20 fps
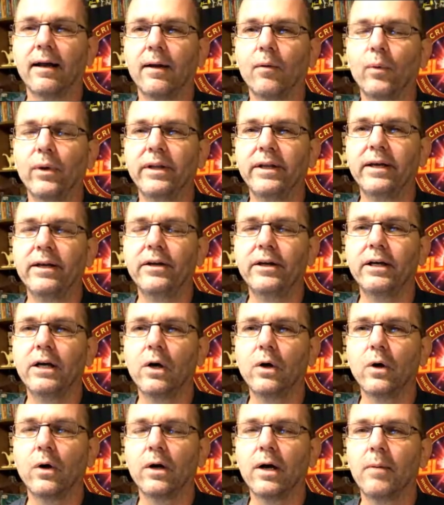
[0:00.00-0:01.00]
when the
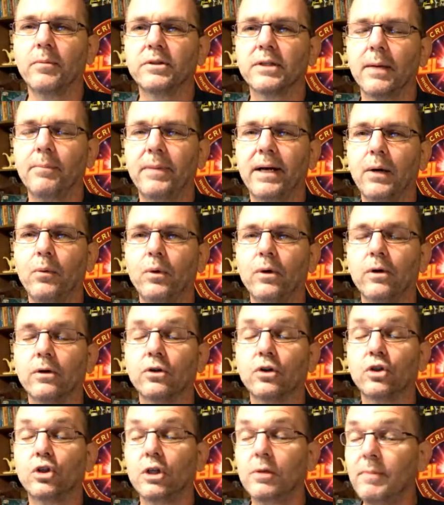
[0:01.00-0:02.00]
Indiegogo comes up, I will
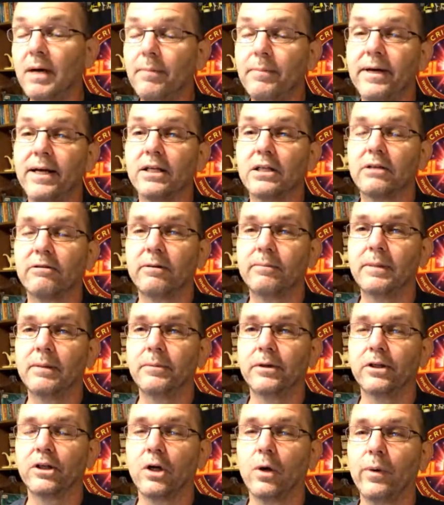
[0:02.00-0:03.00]
do my best to
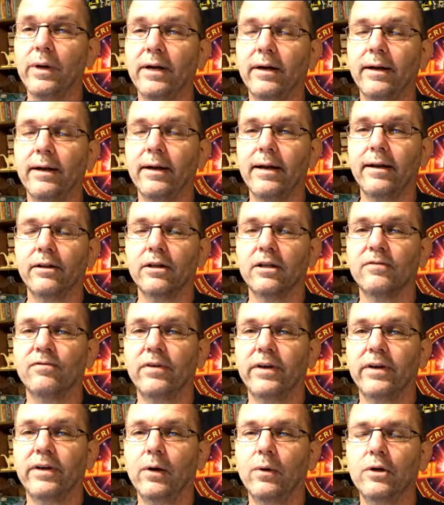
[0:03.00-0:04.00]
remember to go in and edit
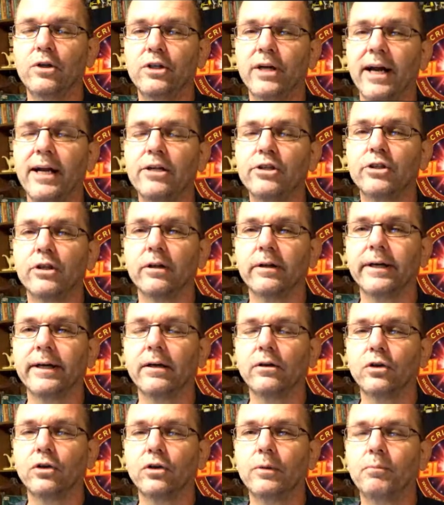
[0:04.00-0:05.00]
this video and change the
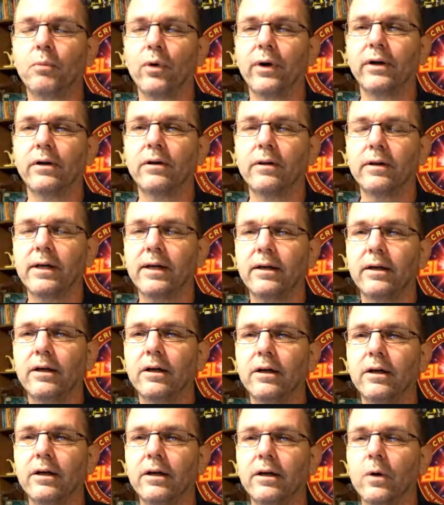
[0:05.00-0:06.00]
link to point to the
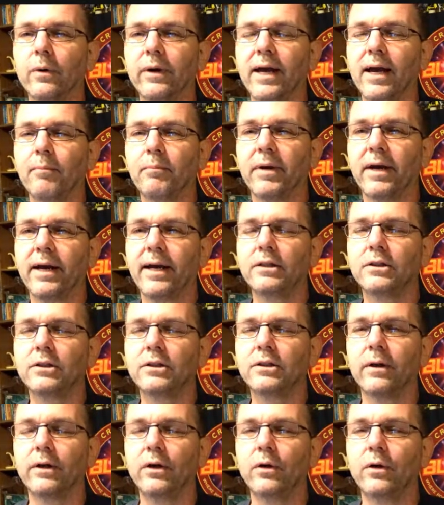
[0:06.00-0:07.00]
Indiegogo
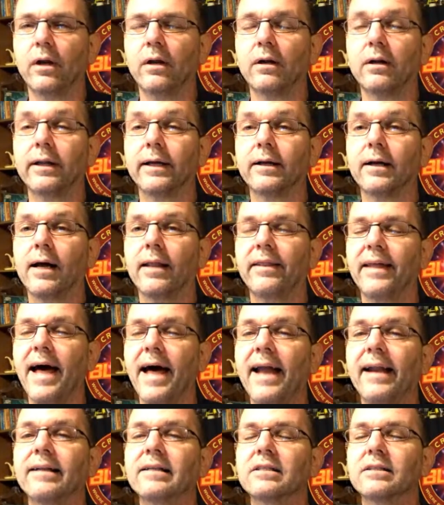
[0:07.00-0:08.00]
campaign so that you can click
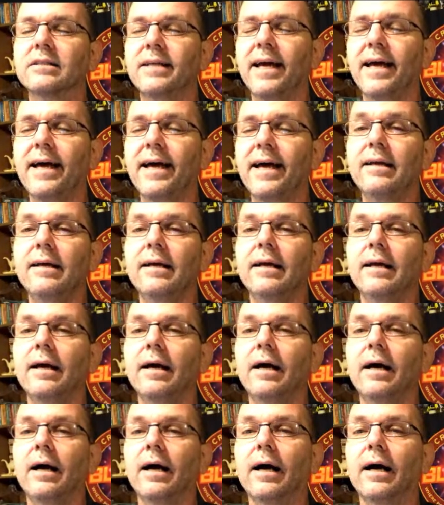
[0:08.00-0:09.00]
on that instead,
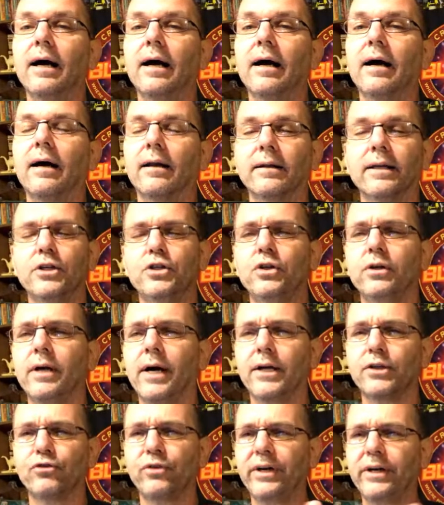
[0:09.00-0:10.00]
unless
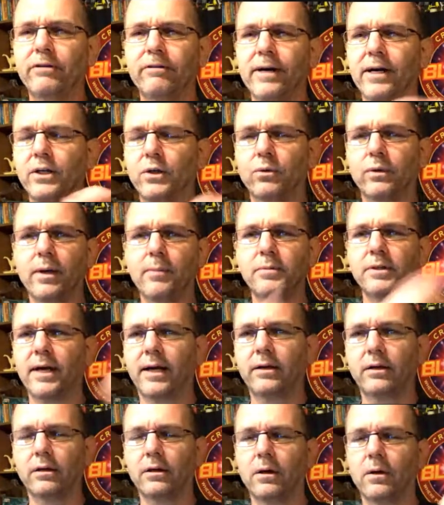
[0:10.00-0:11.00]
you guys redirect your
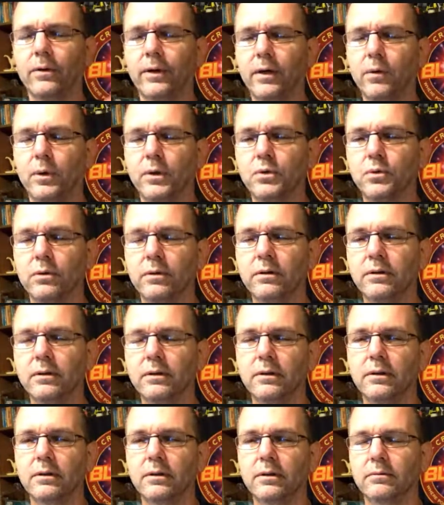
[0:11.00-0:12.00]
website to go there, which would
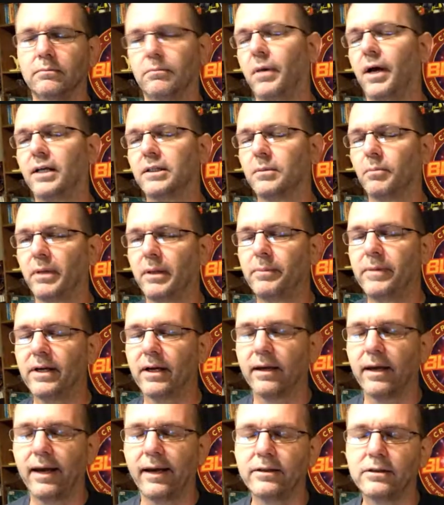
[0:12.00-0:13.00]
possibly
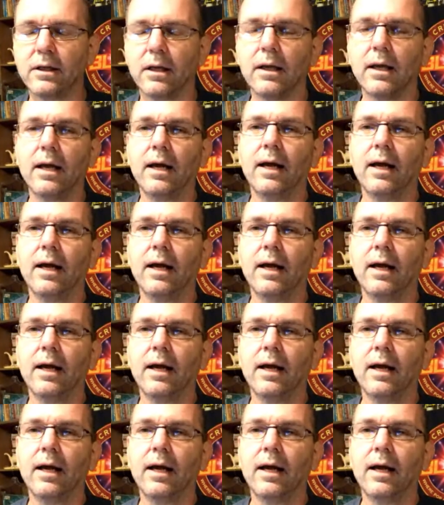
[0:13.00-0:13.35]
be a case.